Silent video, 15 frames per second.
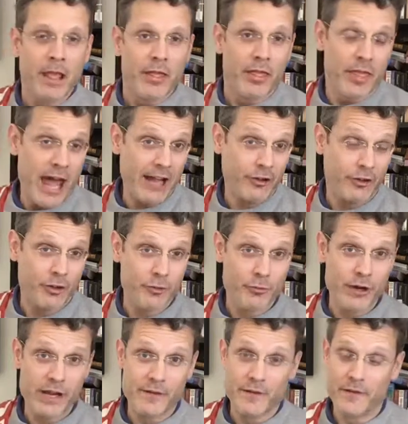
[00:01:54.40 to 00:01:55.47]
That's the
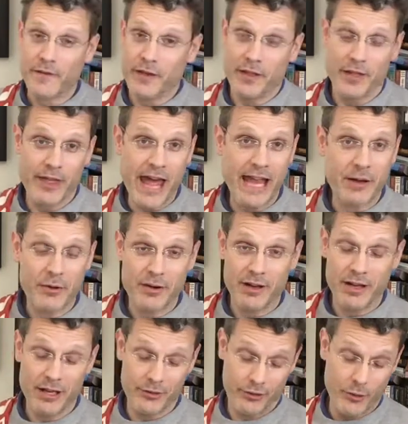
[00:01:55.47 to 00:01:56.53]
riff. That
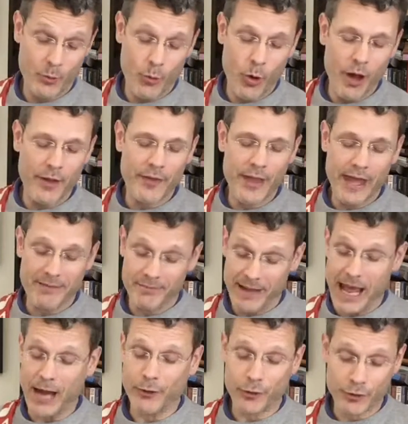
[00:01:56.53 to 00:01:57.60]
is the one that
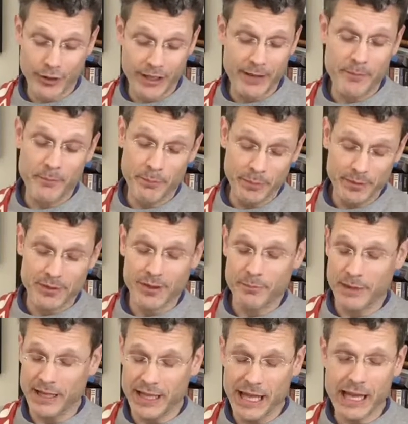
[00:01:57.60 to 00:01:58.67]
actually
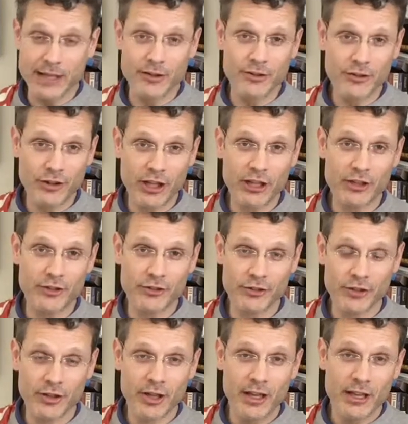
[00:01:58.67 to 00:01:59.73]
begins
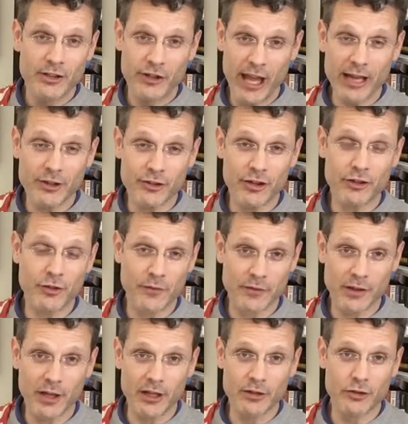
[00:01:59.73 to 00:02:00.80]
his Texas
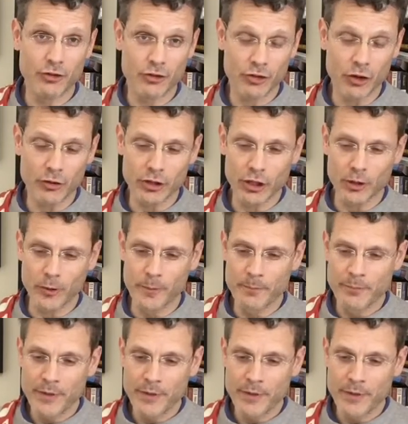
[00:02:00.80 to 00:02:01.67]
Flood solo,